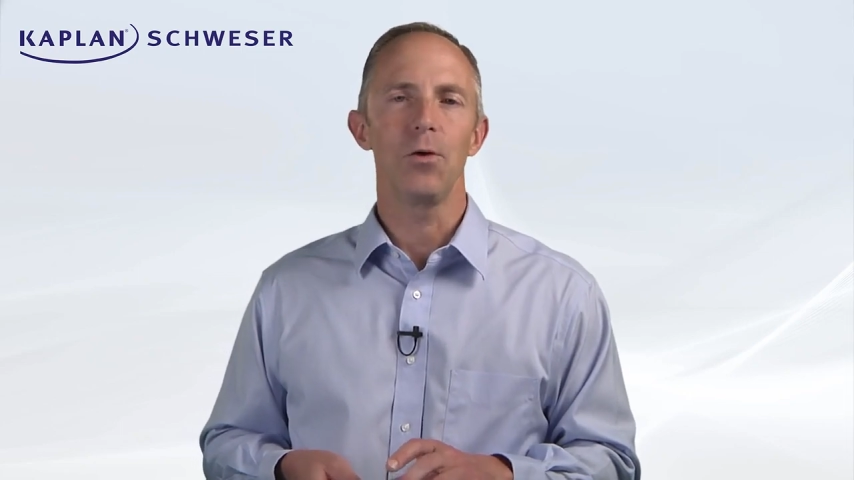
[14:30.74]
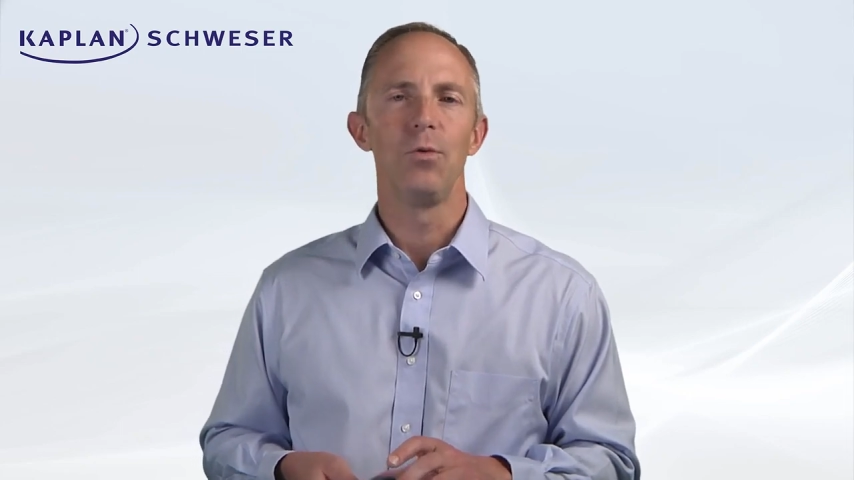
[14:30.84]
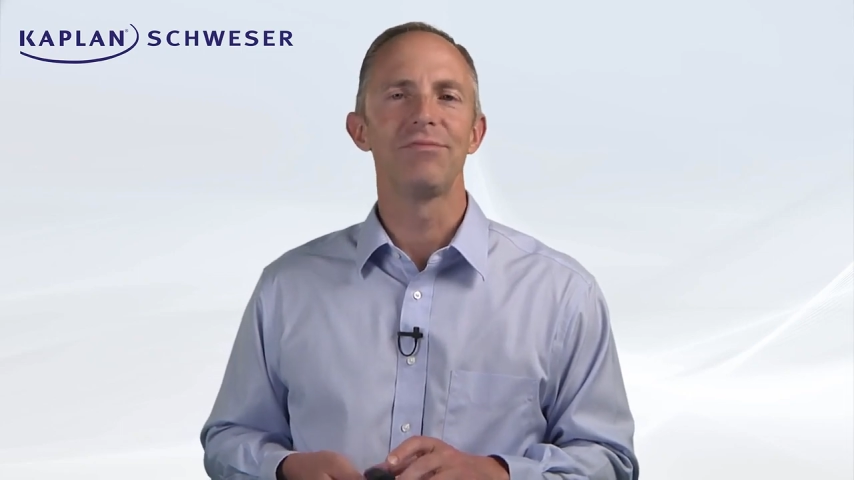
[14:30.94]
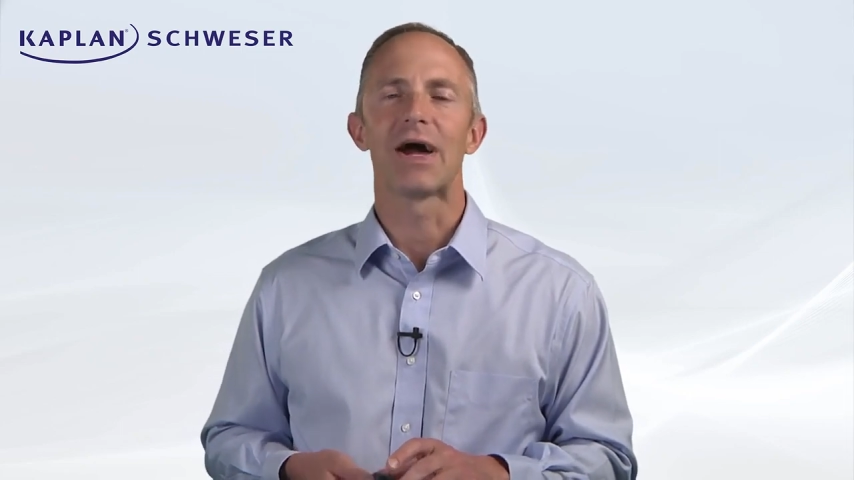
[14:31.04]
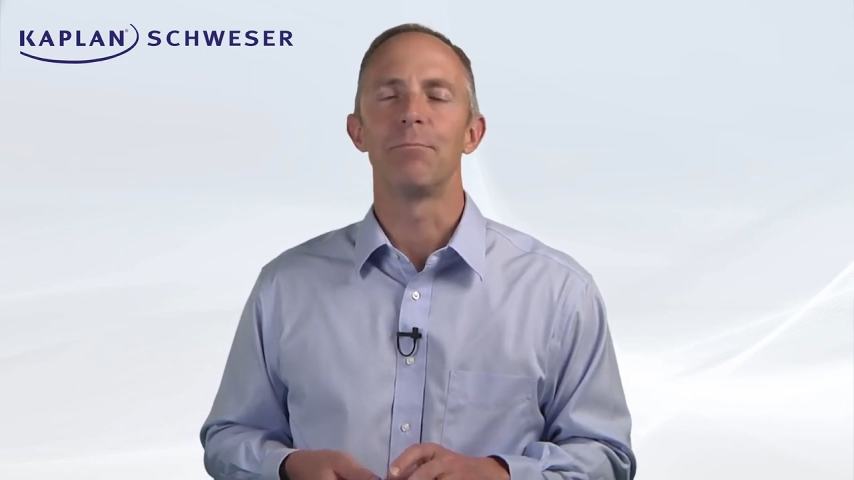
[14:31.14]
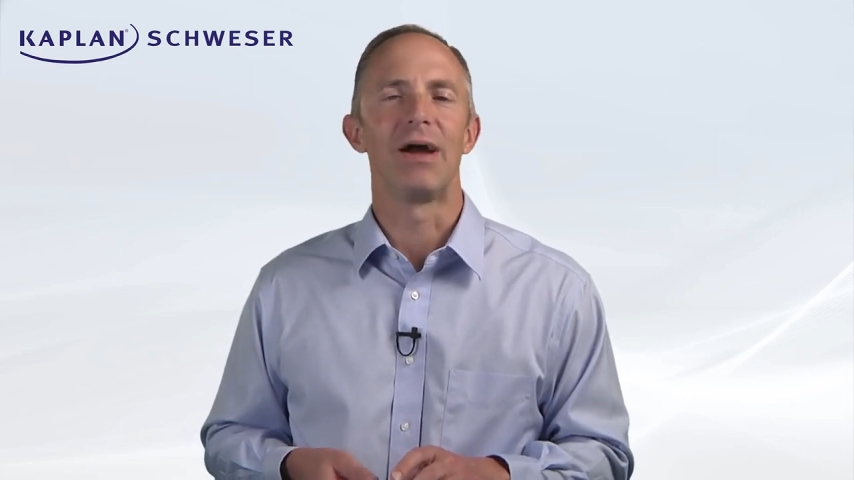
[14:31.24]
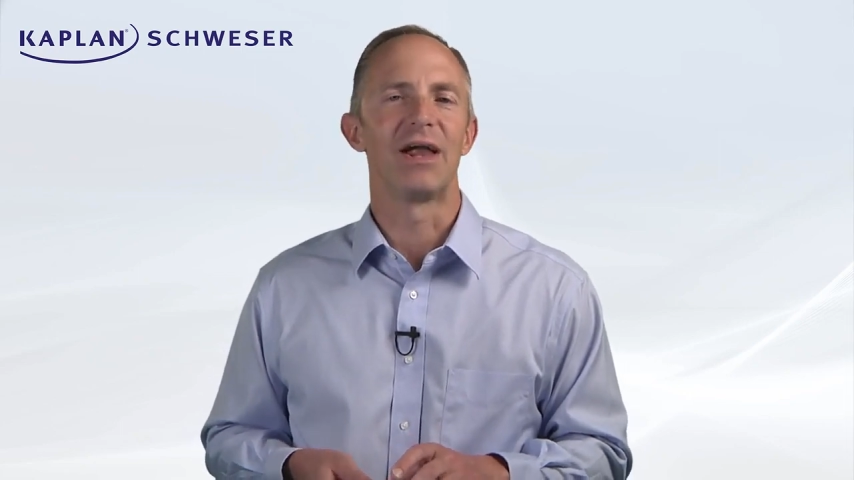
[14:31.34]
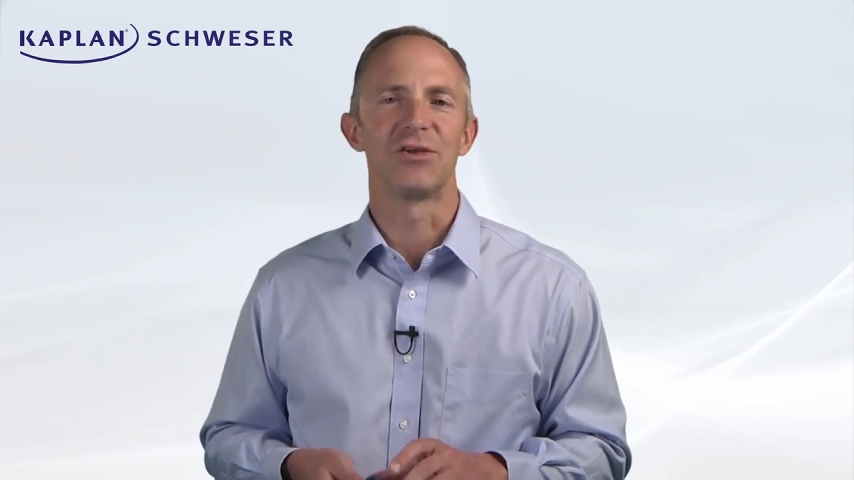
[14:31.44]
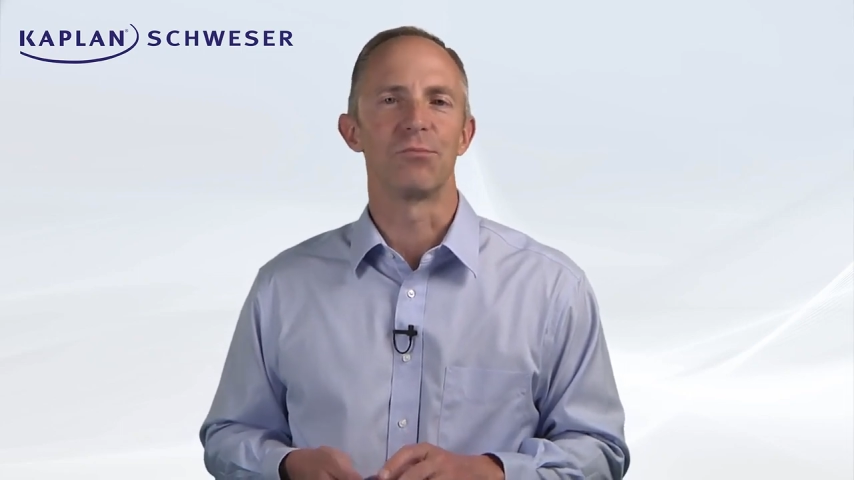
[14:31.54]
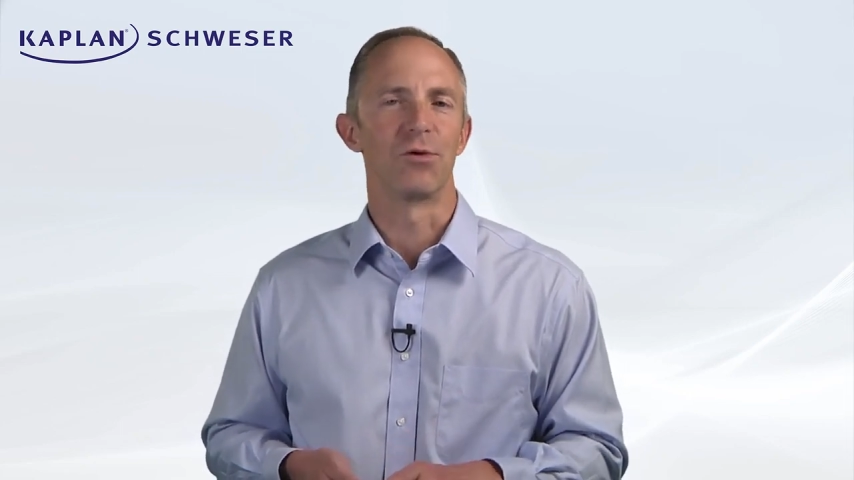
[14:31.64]
we've got a
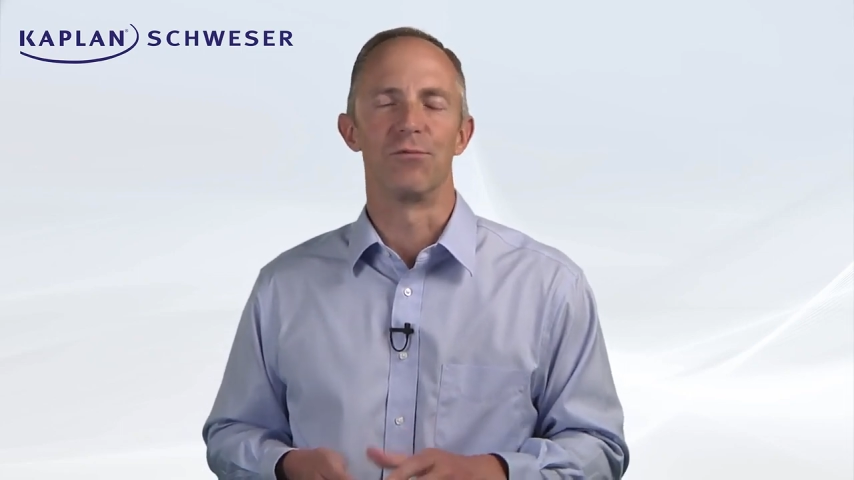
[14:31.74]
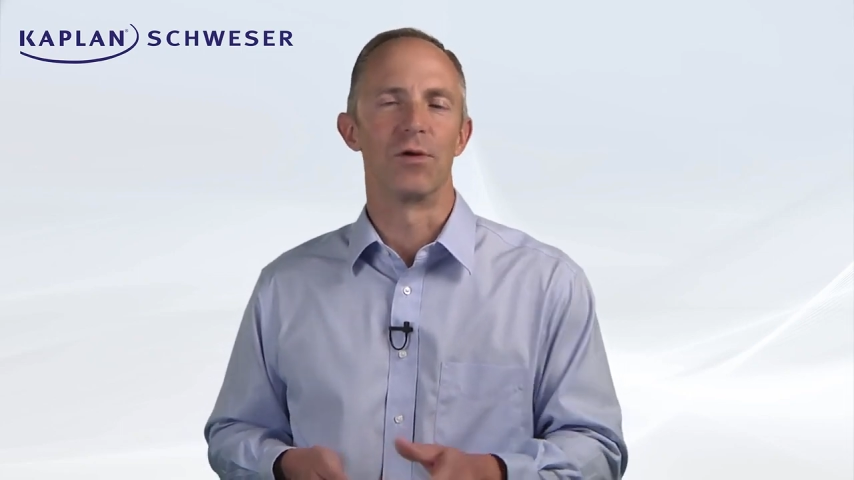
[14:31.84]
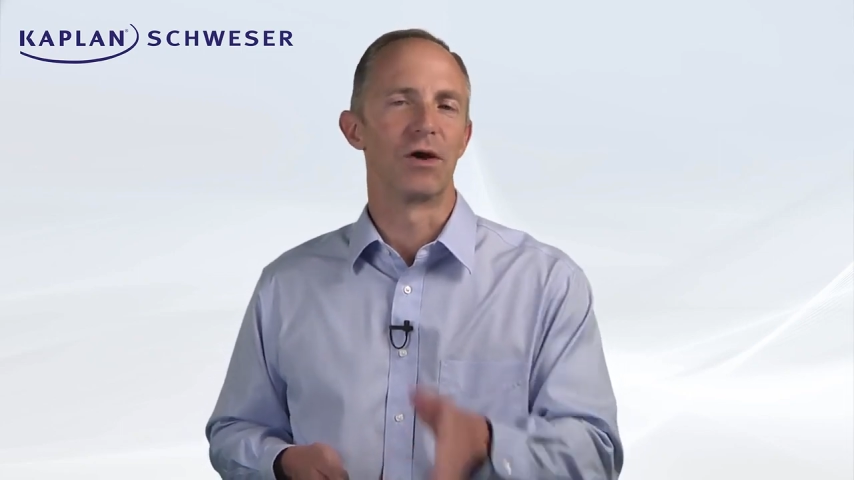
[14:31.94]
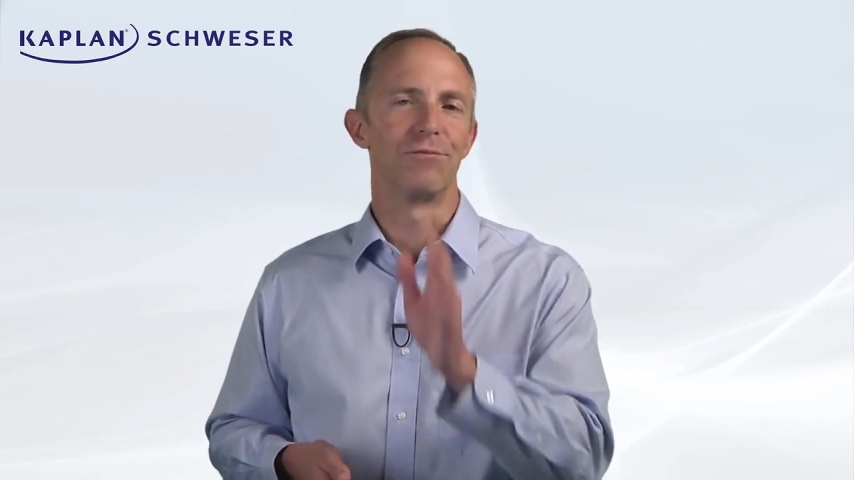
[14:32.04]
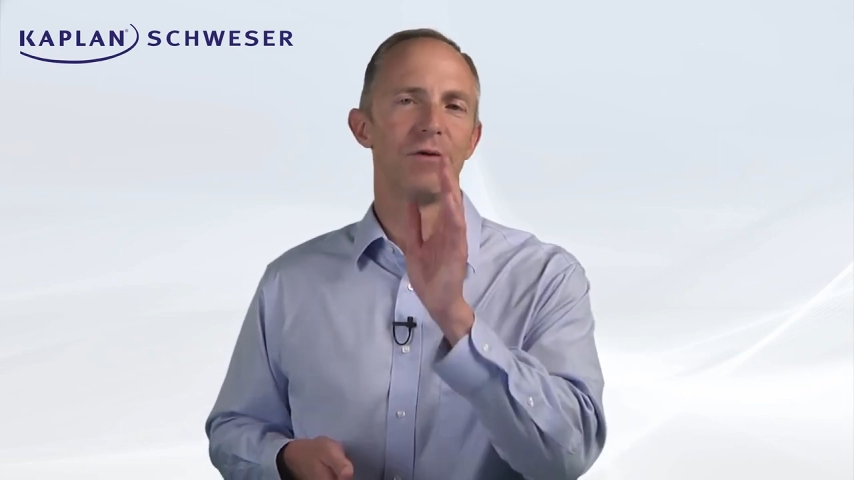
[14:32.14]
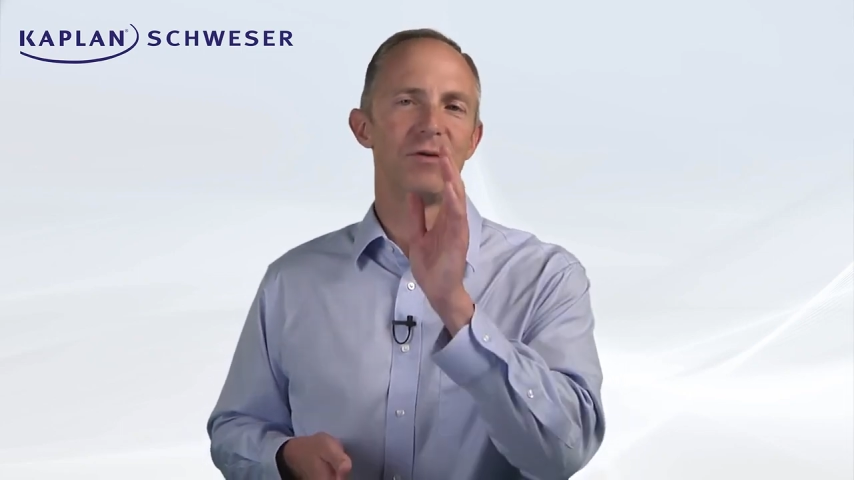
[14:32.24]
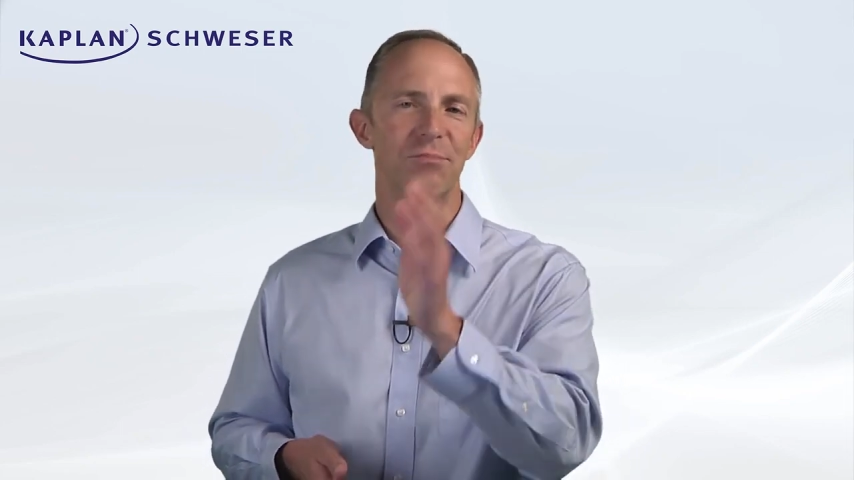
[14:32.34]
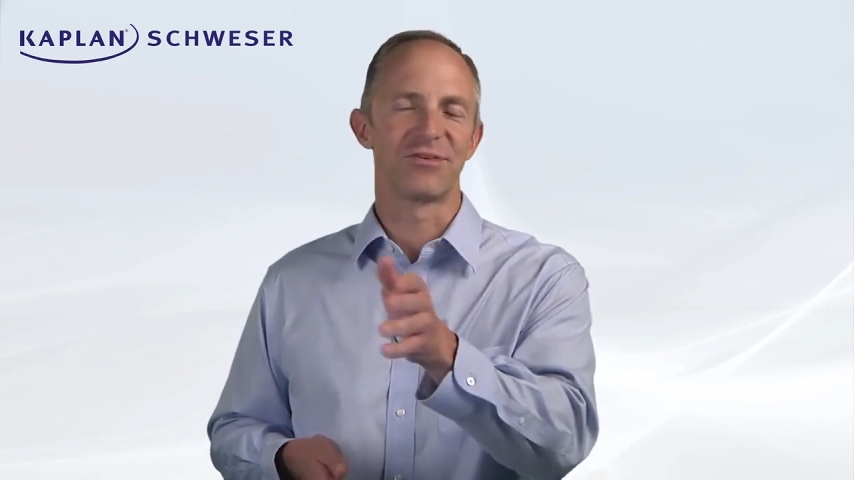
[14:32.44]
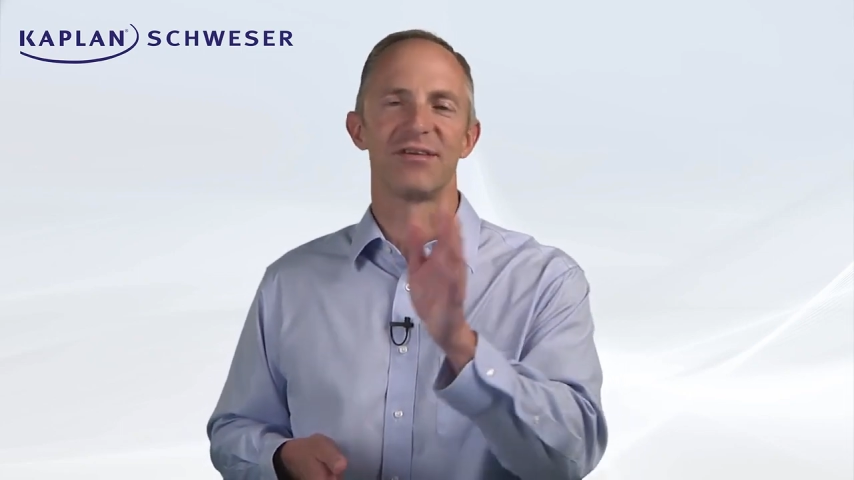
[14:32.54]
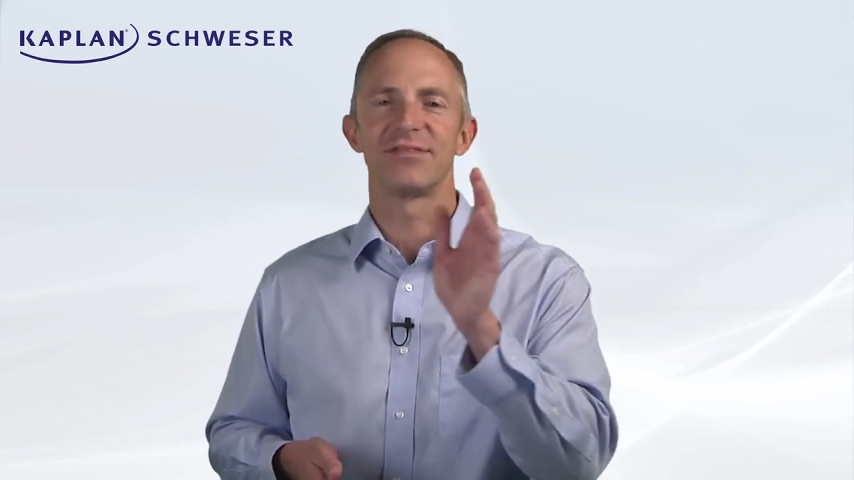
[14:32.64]
balanced portfolio,
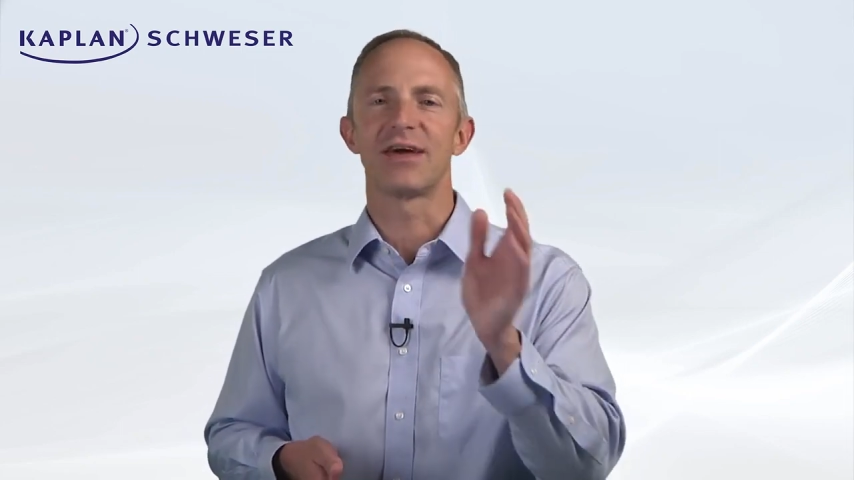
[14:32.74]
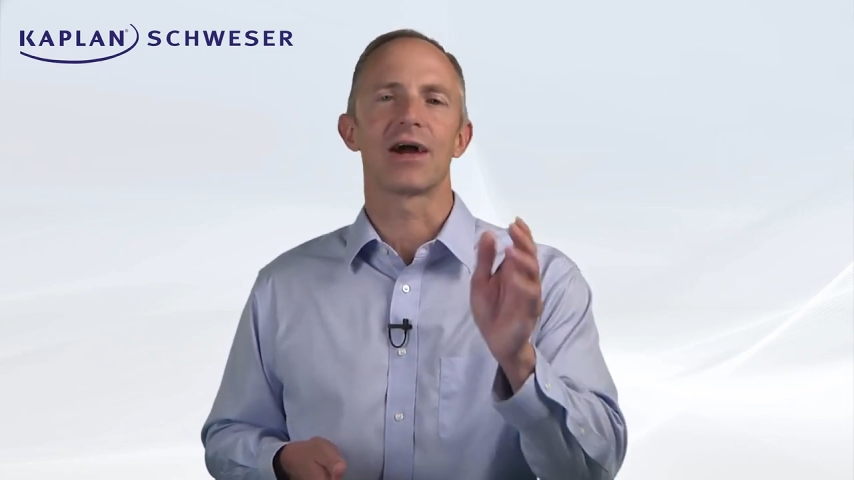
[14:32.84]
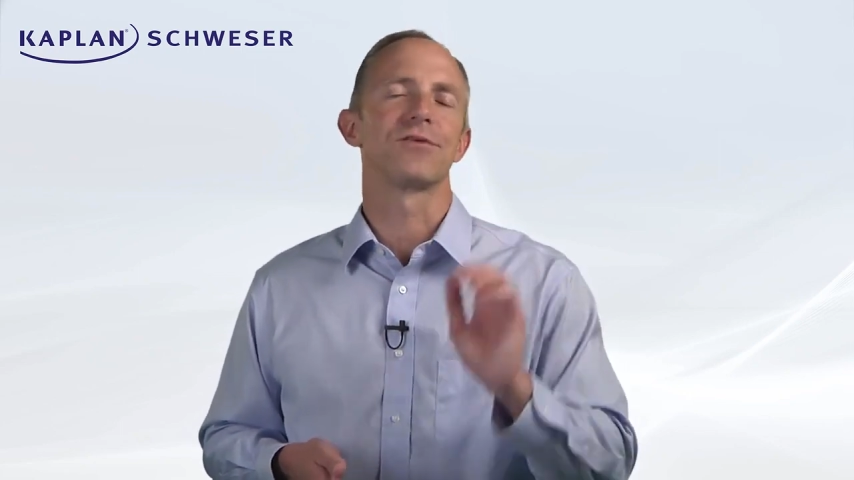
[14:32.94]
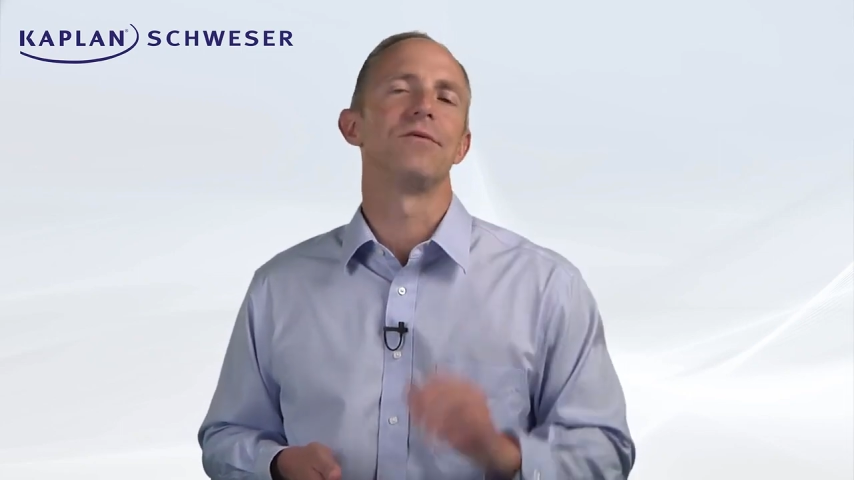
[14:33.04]
50% stocks,